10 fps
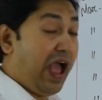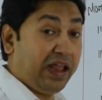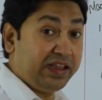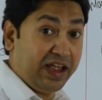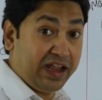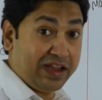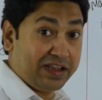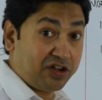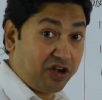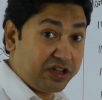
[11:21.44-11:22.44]
And then,
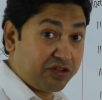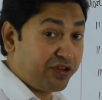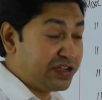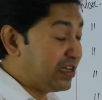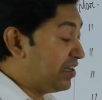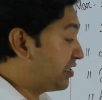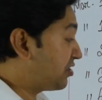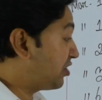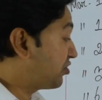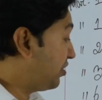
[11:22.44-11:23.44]
and on the question, it
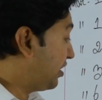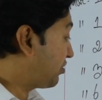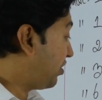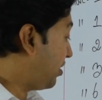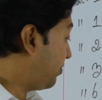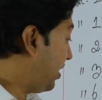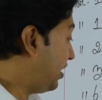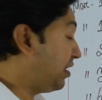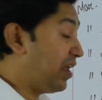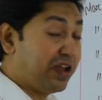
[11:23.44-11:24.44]
is also a
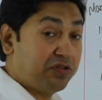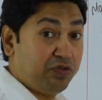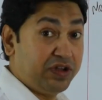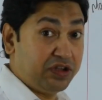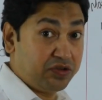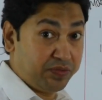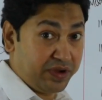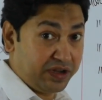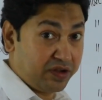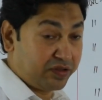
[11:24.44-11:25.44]
requirement that we need to
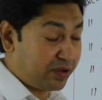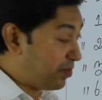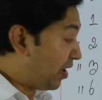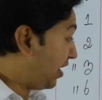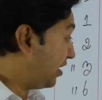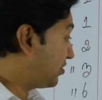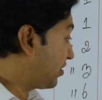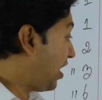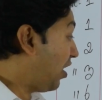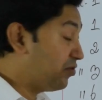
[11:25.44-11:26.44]
bring down the balance,
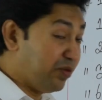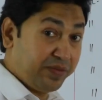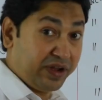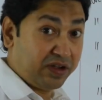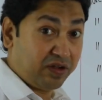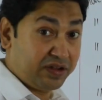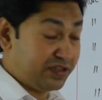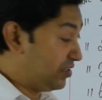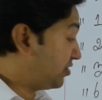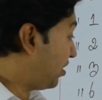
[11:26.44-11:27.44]
okay? How to bring down
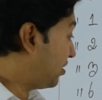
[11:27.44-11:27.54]
this is